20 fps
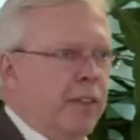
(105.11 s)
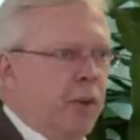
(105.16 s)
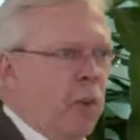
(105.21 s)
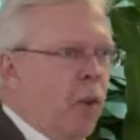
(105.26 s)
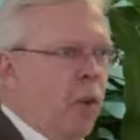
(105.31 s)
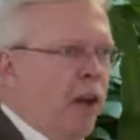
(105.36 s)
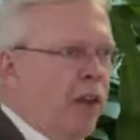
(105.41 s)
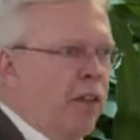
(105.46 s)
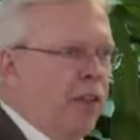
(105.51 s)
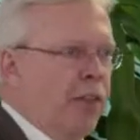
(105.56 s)
the
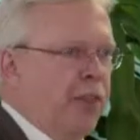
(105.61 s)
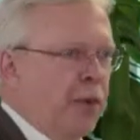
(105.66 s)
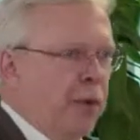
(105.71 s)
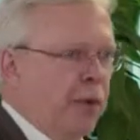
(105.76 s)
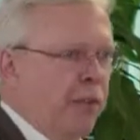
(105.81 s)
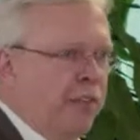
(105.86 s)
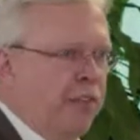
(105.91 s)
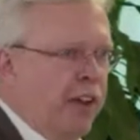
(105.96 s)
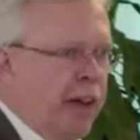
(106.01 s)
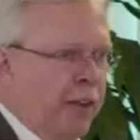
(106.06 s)
wealth or
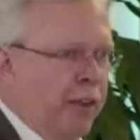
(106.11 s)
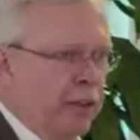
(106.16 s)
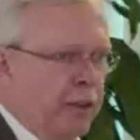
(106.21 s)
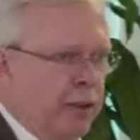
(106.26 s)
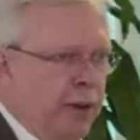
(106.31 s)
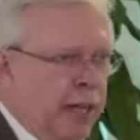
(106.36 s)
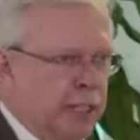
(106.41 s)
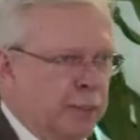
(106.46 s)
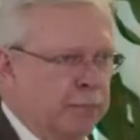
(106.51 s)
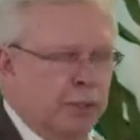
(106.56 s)
the
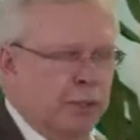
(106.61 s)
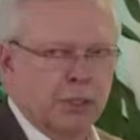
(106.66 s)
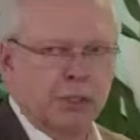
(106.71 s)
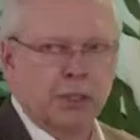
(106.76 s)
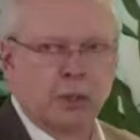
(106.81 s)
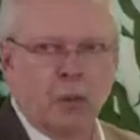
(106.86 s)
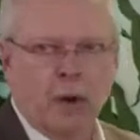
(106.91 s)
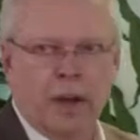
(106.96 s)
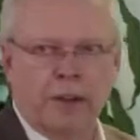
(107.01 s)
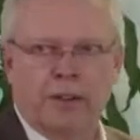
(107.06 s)
value has been
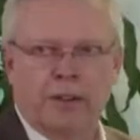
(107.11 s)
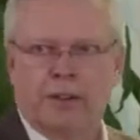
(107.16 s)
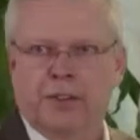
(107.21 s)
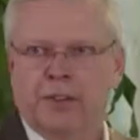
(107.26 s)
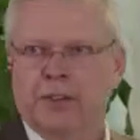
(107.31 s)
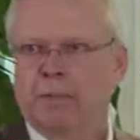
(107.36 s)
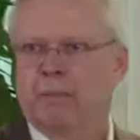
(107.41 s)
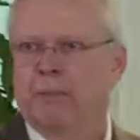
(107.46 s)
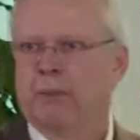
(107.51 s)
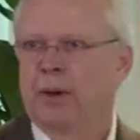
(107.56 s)
squandered to
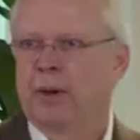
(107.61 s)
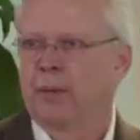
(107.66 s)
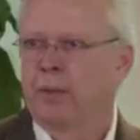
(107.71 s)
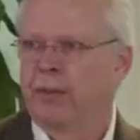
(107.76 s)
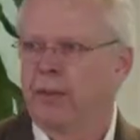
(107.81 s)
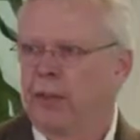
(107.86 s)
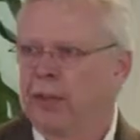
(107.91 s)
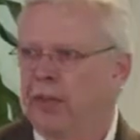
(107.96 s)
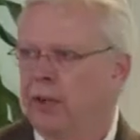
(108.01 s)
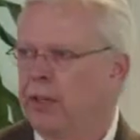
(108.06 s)
the point
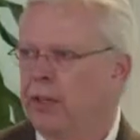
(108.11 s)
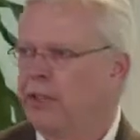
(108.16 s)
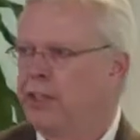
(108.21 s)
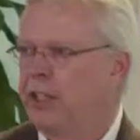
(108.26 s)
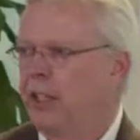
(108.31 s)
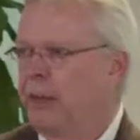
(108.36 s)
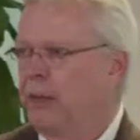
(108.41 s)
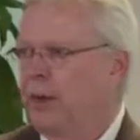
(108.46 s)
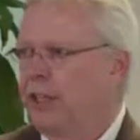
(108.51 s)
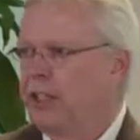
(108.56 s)
where the third
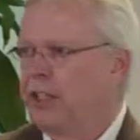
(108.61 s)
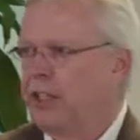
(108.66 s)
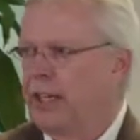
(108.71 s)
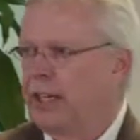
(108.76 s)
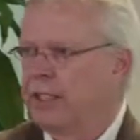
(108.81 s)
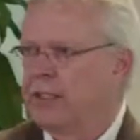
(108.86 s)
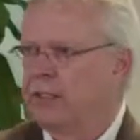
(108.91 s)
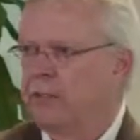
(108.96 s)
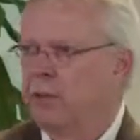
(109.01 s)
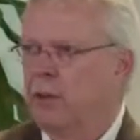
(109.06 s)
generation
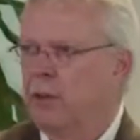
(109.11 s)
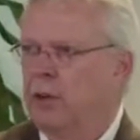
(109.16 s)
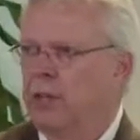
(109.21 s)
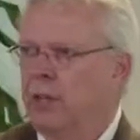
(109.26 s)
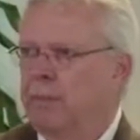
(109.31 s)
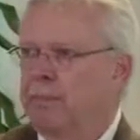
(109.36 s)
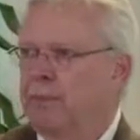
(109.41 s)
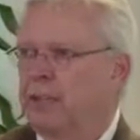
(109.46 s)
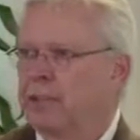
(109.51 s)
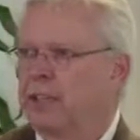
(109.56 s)
has to roll
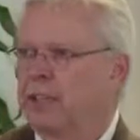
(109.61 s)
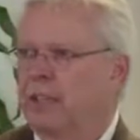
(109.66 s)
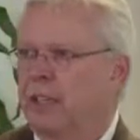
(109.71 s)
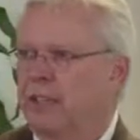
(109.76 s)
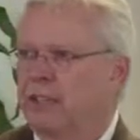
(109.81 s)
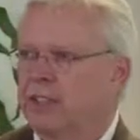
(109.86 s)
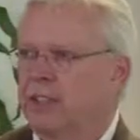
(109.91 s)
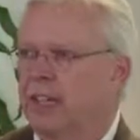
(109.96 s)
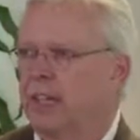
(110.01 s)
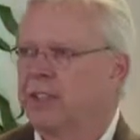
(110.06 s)
up their
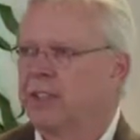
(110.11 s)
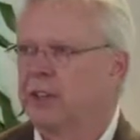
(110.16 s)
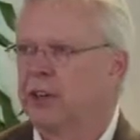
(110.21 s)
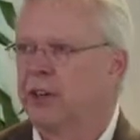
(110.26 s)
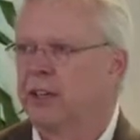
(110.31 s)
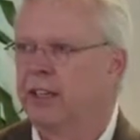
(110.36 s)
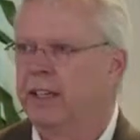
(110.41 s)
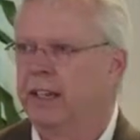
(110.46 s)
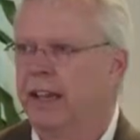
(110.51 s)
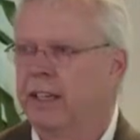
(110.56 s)
sleeves and get
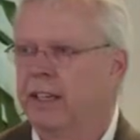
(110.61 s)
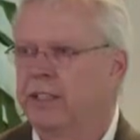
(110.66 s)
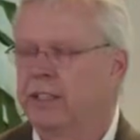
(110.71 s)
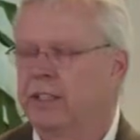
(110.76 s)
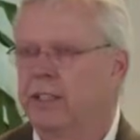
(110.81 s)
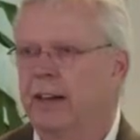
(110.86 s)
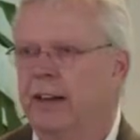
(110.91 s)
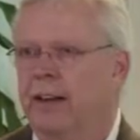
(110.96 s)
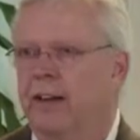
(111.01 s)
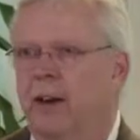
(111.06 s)
dirty again and
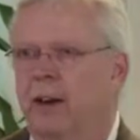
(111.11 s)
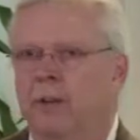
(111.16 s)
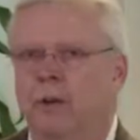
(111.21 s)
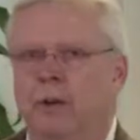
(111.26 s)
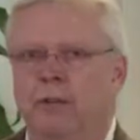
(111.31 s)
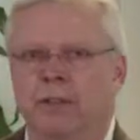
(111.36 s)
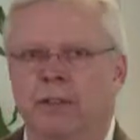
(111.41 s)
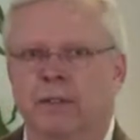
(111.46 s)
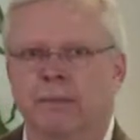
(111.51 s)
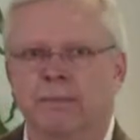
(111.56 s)
start it all
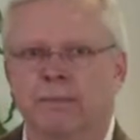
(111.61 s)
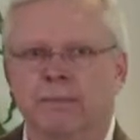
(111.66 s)
over.